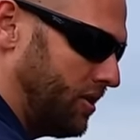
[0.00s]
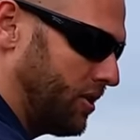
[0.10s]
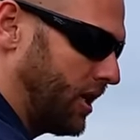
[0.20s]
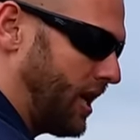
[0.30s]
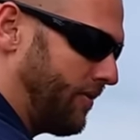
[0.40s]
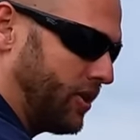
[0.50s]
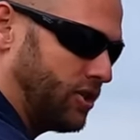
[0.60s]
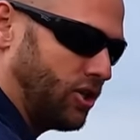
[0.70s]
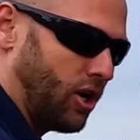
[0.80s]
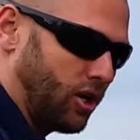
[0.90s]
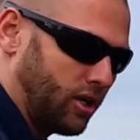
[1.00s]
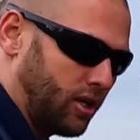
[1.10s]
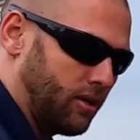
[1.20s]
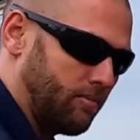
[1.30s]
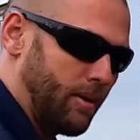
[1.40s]
you're gonna have a
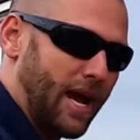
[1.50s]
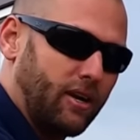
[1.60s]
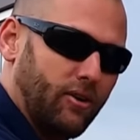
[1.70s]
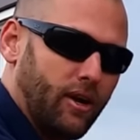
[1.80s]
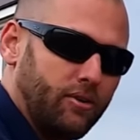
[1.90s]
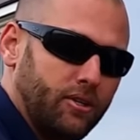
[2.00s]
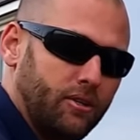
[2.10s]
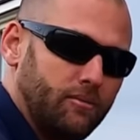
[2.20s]
dark background.